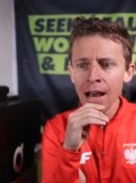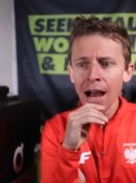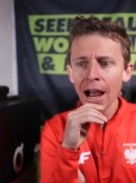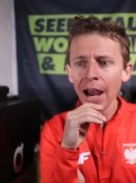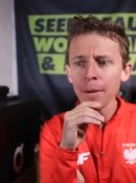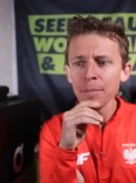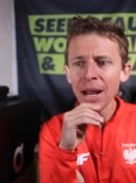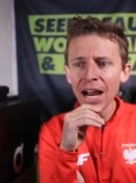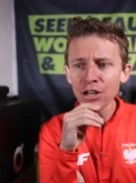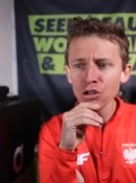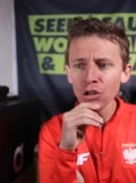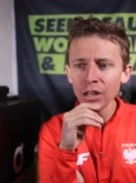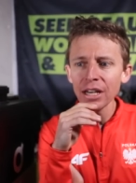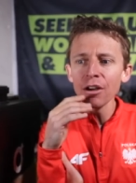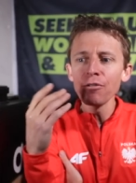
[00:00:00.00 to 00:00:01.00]
I am
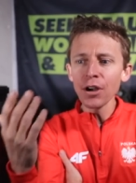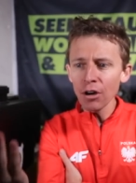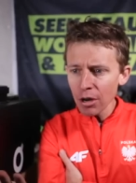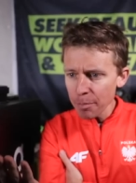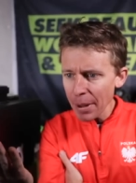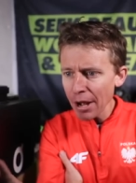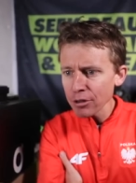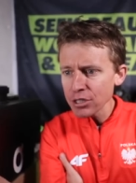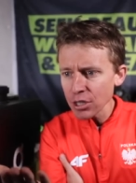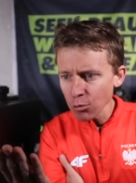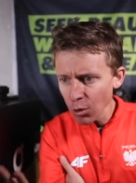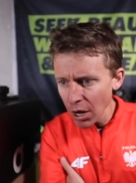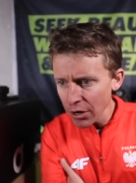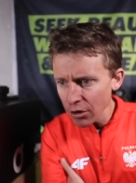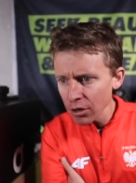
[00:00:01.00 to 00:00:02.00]
naturally a very bouncy
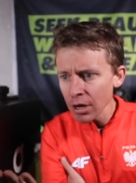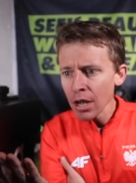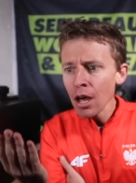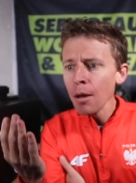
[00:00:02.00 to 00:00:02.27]
runner.